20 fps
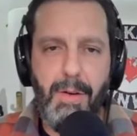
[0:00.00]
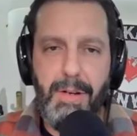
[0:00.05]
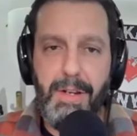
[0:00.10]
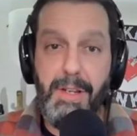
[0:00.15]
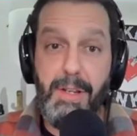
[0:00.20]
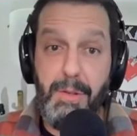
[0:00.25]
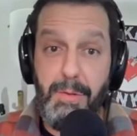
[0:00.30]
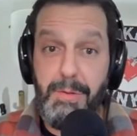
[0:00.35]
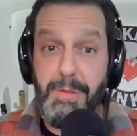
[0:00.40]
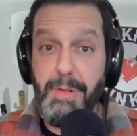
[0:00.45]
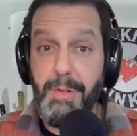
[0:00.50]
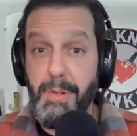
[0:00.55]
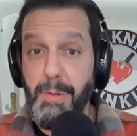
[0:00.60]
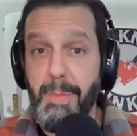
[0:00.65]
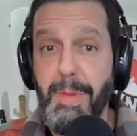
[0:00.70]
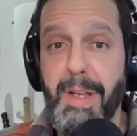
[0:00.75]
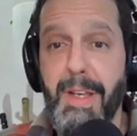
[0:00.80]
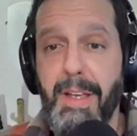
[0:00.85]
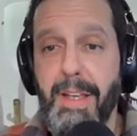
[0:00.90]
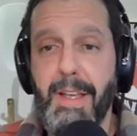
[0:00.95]
to
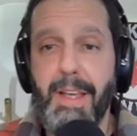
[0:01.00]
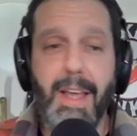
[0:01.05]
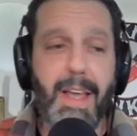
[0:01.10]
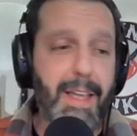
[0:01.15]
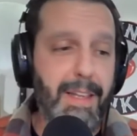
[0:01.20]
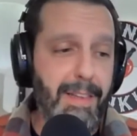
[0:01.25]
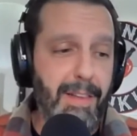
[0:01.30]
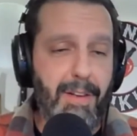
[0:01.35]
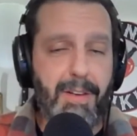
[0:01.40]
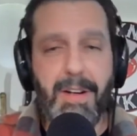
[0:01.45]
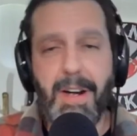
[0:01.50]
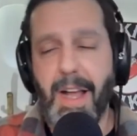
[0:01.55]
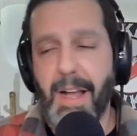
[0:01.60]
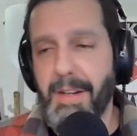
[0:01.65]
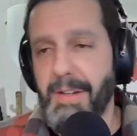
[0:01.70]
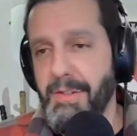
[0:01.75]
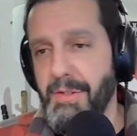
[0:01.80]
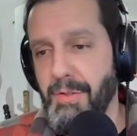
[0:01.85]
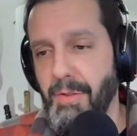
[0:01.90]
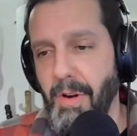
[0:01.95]
YouTube and learn how
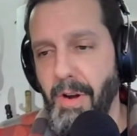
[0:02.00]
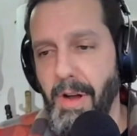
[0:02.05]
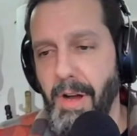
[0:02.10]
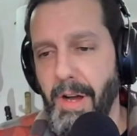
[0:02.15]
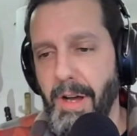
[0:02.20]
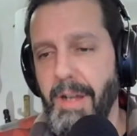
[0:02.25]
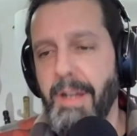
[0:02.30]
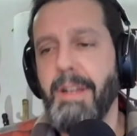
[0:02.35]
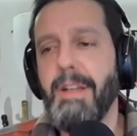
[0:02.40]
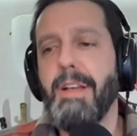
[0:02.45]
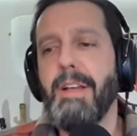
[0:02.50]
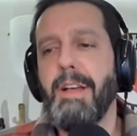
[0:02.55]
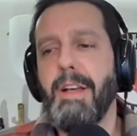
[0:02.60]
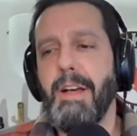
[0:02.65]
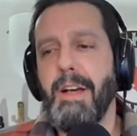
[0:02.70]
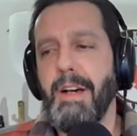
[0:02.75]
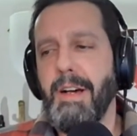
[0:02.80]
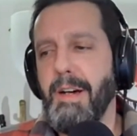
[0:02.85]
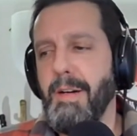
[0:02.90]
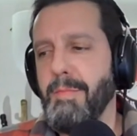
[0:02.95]
to draw,
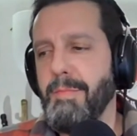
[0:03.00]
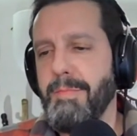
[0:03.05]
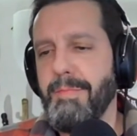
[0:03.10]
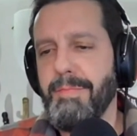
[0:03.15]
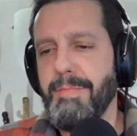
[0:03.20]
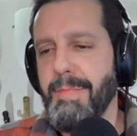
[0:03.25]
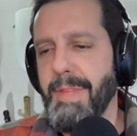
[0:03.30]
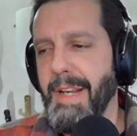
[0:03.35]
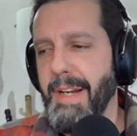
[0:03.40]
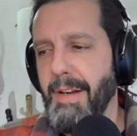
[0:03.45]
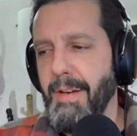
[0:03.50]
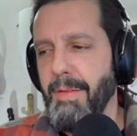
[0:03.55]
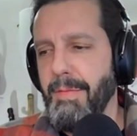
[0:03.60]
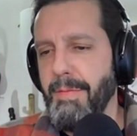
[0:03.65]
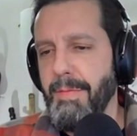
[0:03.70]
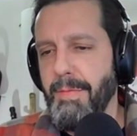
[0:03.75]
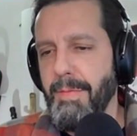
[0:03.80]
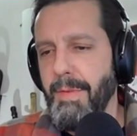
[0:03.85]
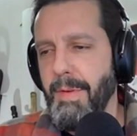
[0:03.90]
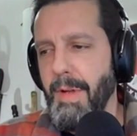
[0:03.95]
um, you know,
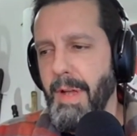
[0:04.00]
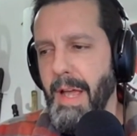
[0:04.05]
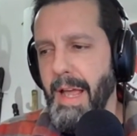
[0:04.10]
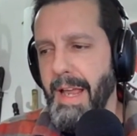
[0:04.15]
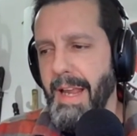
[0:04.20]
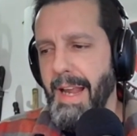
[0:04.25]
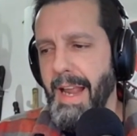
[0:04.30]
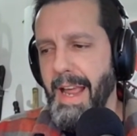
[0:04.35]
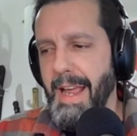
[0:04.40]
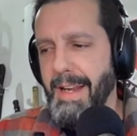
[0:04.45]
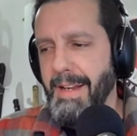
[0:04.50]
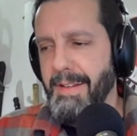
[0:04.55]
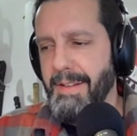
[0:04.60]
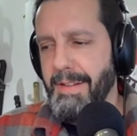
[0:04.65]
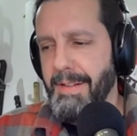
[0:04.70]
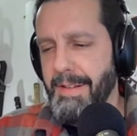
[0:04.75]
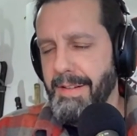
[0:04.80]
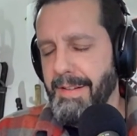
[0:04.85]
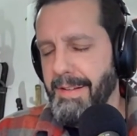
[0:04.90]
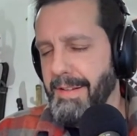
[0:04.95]
and,
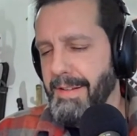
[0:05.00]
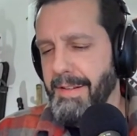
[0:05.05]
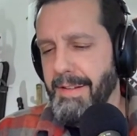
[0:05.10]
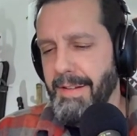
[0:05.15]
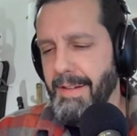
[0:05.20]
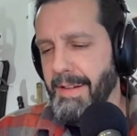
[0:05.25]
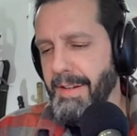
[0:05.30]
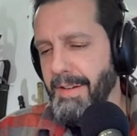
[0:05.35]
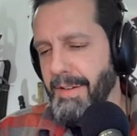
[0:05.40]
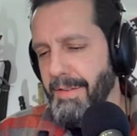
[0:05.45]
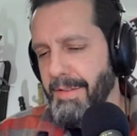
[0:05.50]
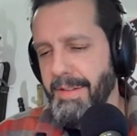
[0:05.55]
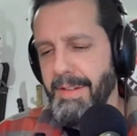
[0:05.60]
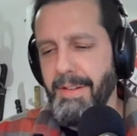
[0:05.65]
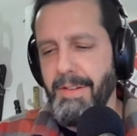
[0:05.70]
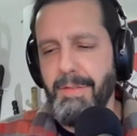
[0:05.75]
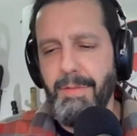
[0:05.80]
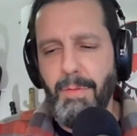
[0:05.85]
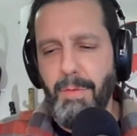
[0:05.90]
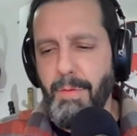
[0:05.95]
and you're
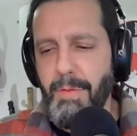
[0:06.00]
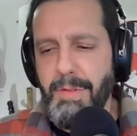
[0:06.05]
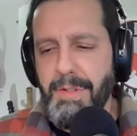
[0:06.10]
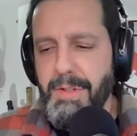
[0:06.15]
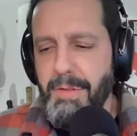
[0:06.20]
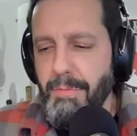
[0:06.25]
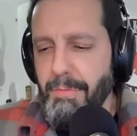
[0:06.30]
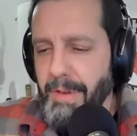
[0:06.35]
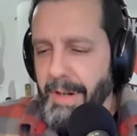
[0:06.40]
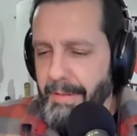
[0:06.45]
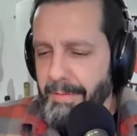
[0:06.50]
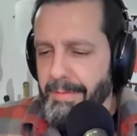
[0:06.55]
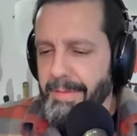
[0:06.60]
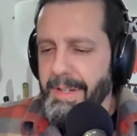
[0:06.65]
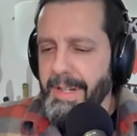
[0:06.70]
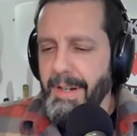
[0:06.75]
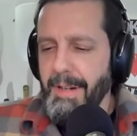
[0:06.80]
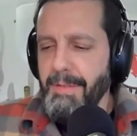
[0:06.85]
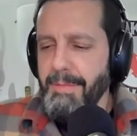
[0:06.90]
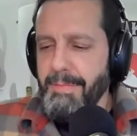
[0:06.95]
you're
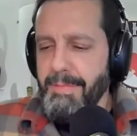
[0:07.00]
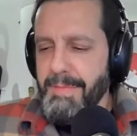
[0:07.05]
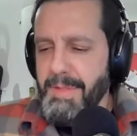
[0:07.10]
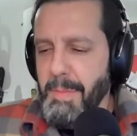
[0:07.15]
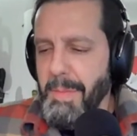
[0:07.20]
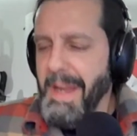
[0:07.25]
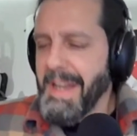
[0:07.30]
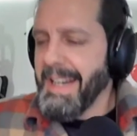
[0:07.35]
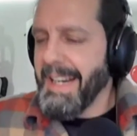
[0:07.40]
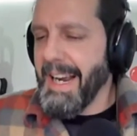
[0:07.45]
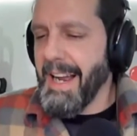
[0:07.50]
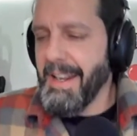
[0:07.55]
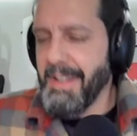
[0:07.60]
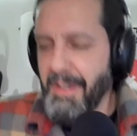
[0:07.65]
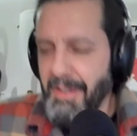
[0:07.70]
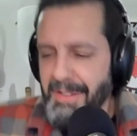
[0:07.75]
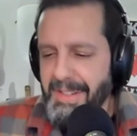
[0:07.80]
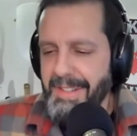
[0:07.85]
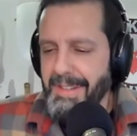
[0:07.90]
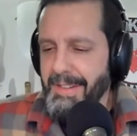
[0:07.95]
you know depending on
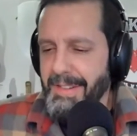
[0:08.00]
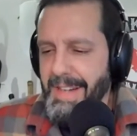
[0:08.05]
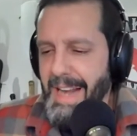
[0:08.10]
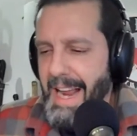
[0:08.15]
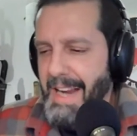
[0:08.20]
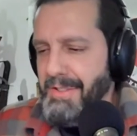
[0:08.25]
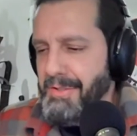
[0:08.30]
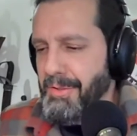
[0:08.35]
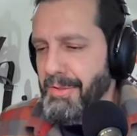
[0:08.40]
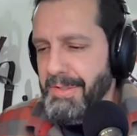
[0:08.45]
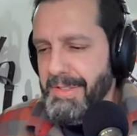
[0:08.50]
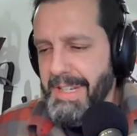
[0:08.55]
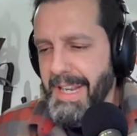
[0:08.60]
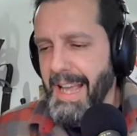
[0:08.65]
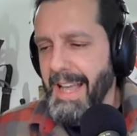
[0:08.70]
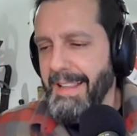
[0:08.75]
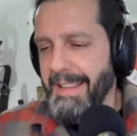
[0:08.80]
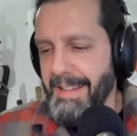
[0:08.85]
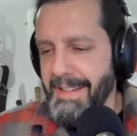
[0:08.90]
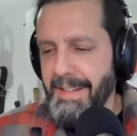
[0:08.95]
your natural
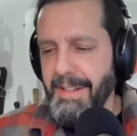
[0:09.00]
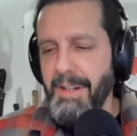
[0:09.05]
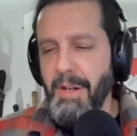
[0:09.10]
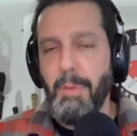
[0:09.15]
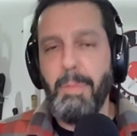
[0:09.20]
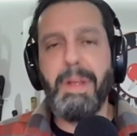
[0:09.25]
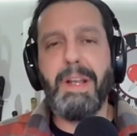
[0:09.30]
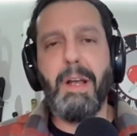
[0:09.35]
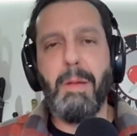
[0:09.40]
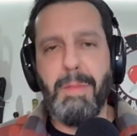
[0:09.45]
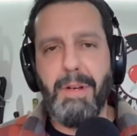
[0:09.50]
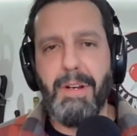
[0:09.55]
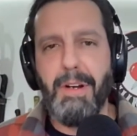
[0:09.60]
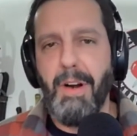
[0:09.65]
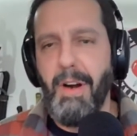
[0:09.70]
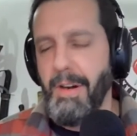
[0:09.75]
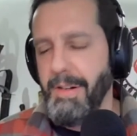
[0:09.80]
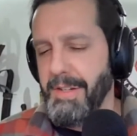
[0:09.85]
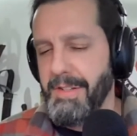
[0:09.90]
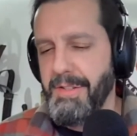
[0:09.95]
talent you know become a good
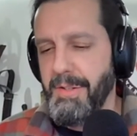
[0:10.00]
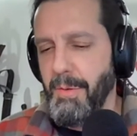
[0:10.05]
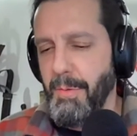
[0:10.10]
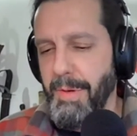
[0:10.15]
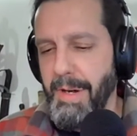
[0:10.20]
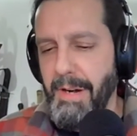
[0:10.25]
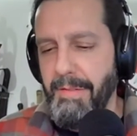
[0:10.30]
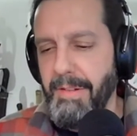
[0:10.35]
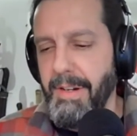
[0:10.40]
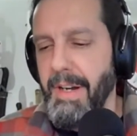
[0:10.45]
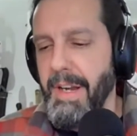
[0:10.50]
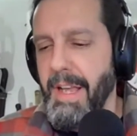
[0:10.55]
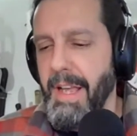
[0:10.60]
artist or whatever